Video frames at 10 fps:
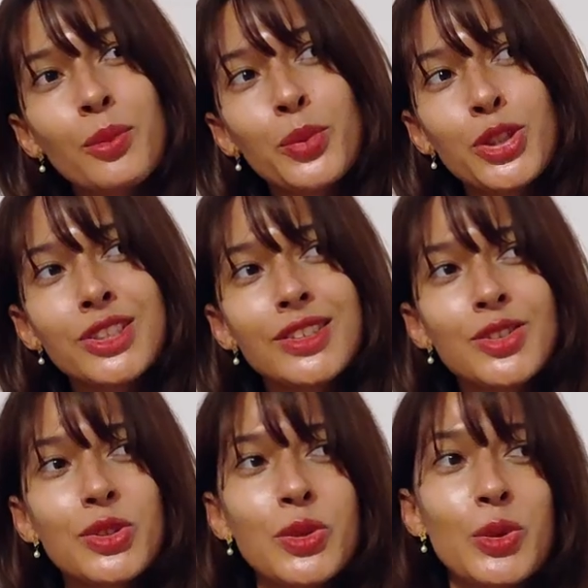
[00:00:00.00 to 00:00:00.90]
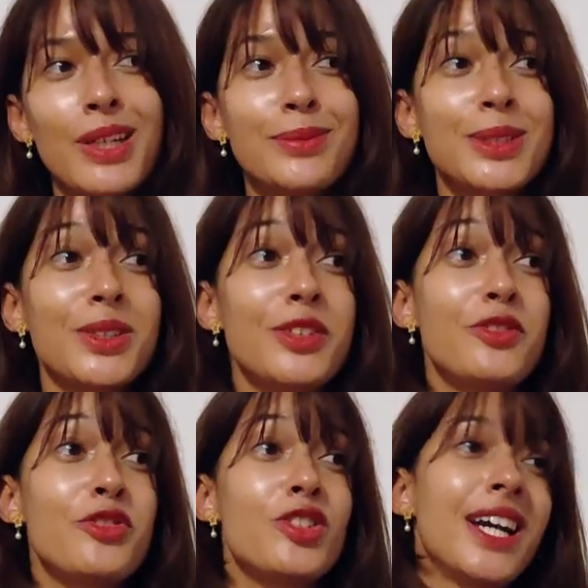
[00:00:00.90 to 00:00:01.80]
person who absolutely
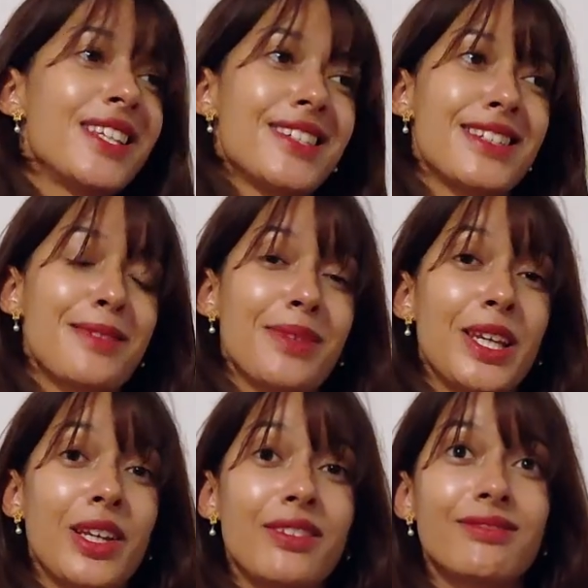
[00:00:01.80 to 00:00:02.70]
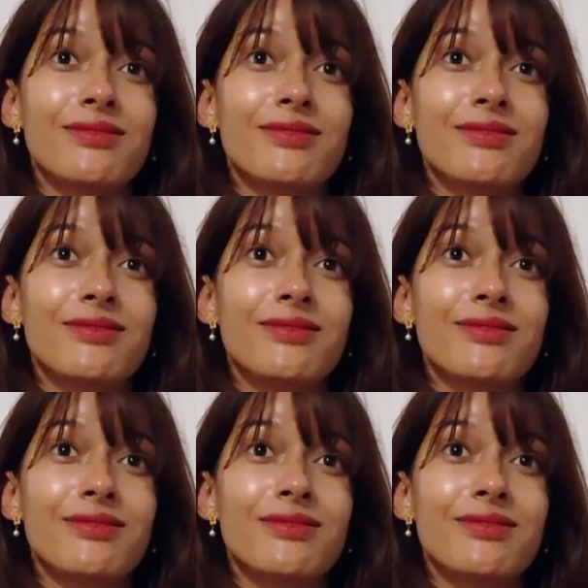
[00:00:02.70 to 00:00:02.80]
frightened me.